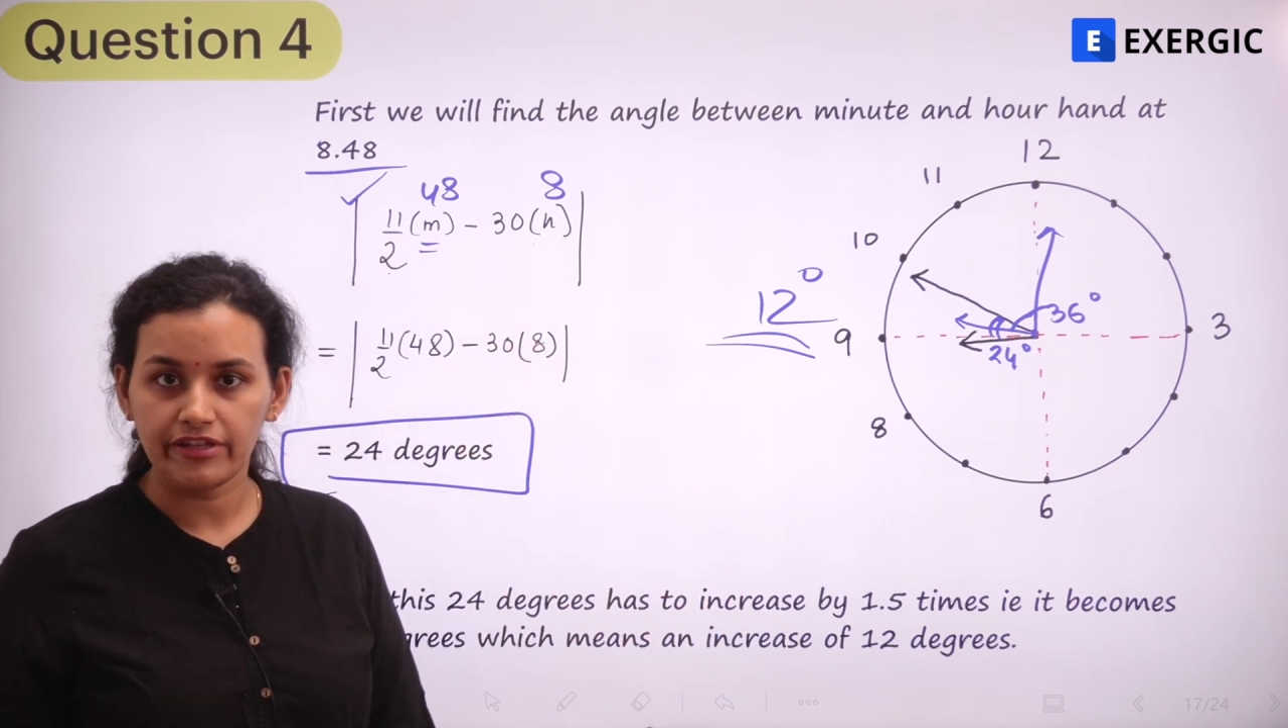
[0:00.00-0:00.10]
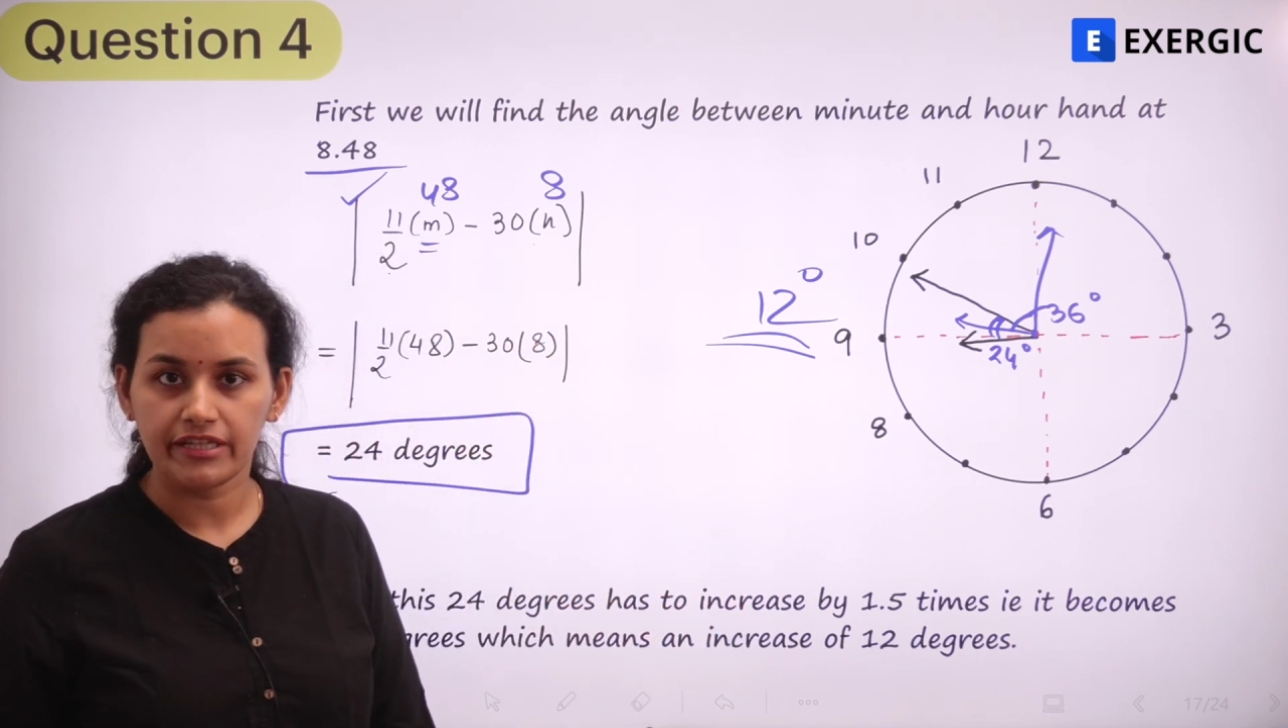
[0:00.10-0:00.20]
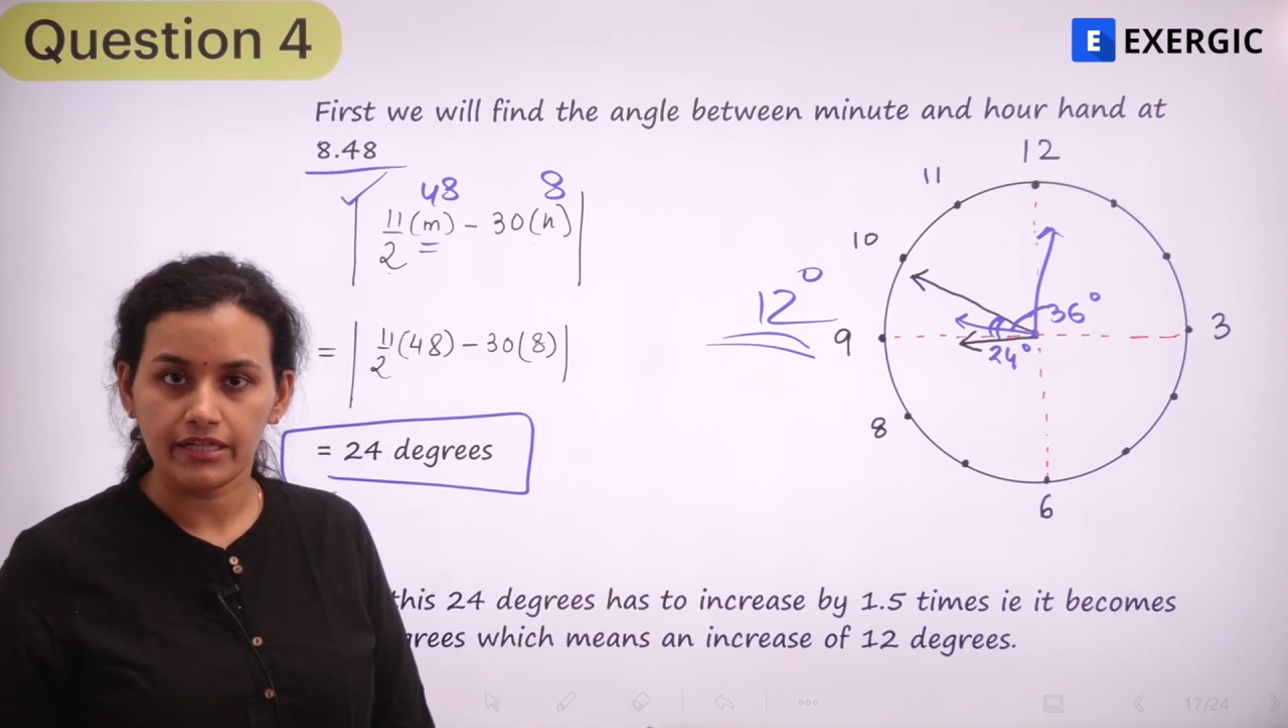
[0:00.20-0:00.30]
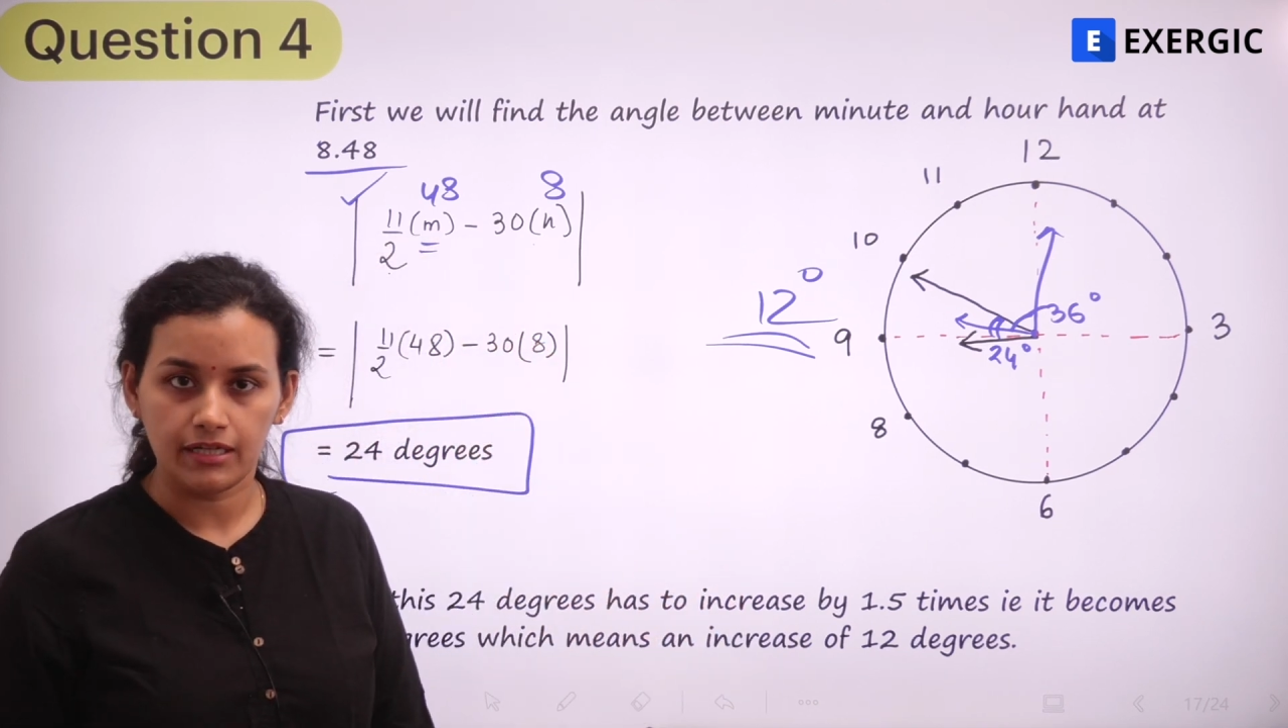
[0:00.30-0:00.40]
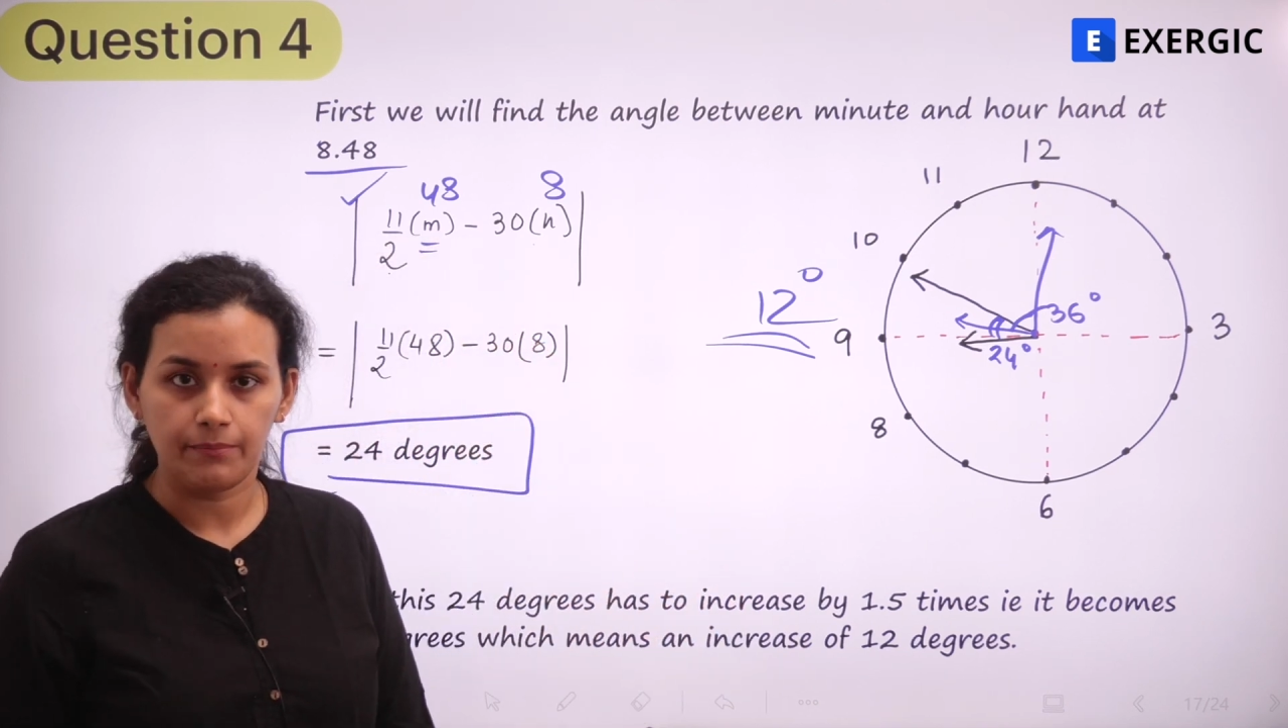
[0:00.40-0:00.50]

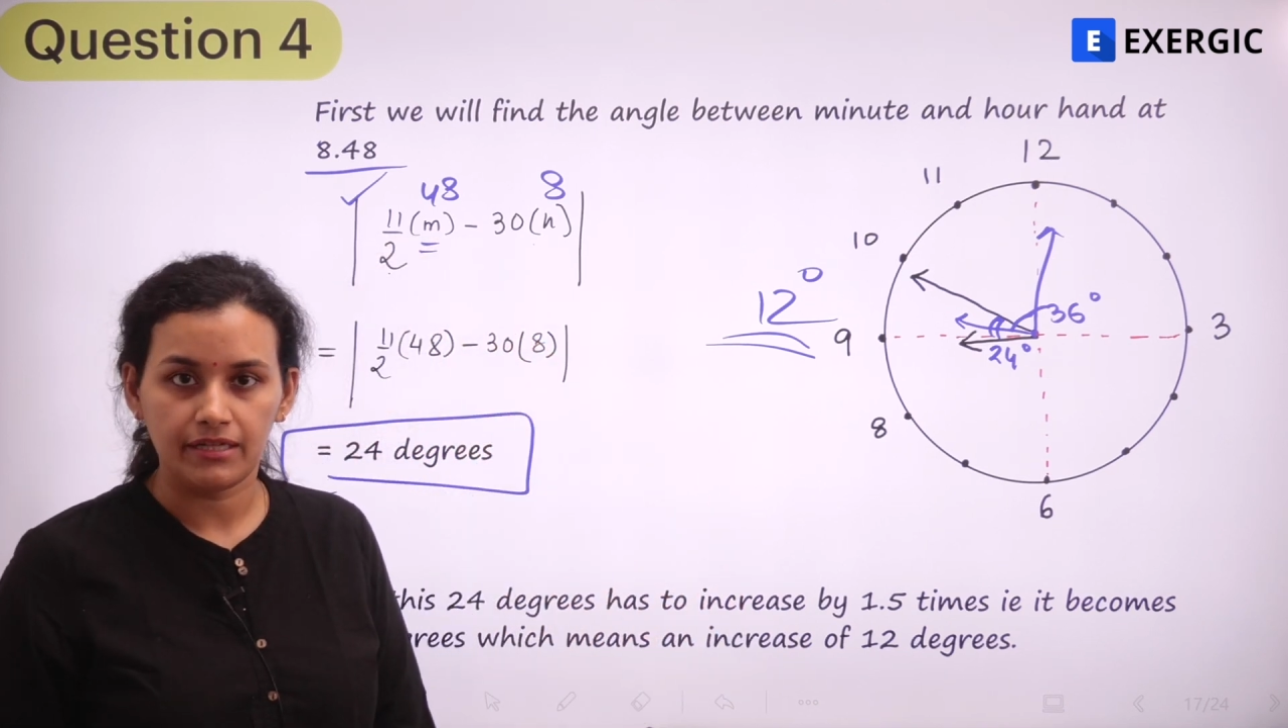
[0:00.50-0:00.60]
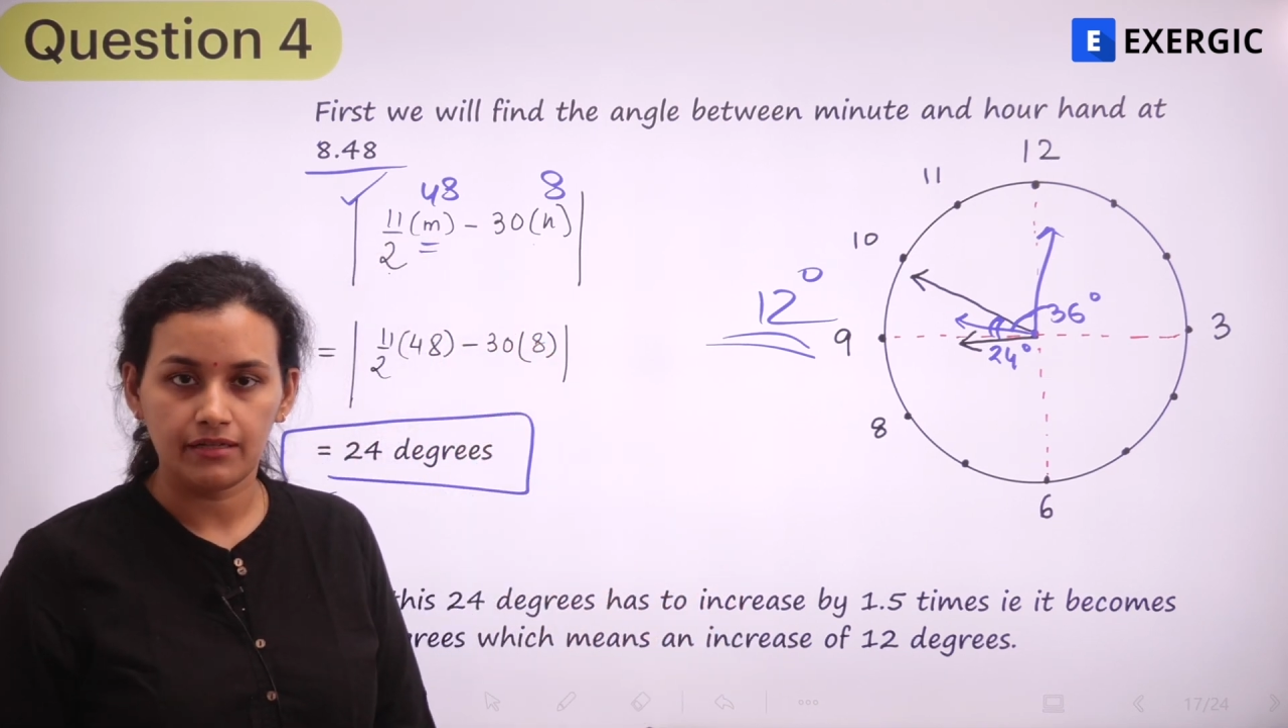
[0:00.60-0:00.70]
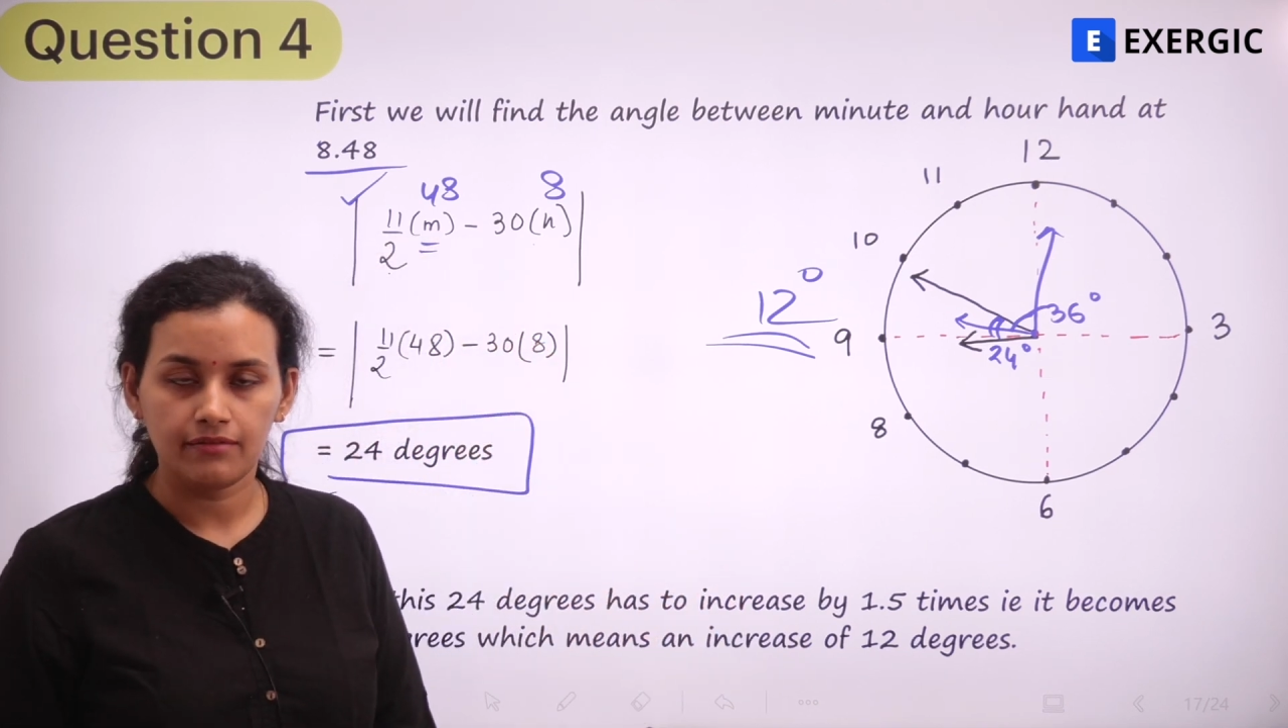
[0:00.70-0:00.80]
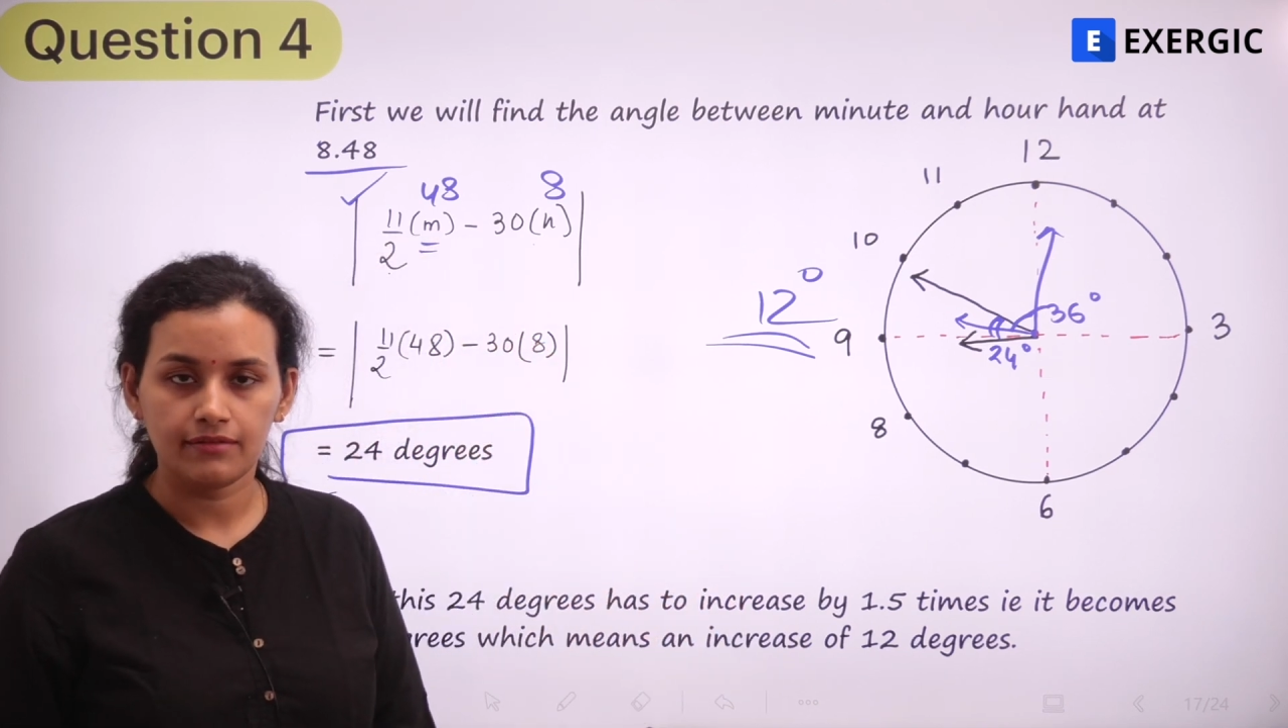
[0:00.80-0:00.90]
degree come in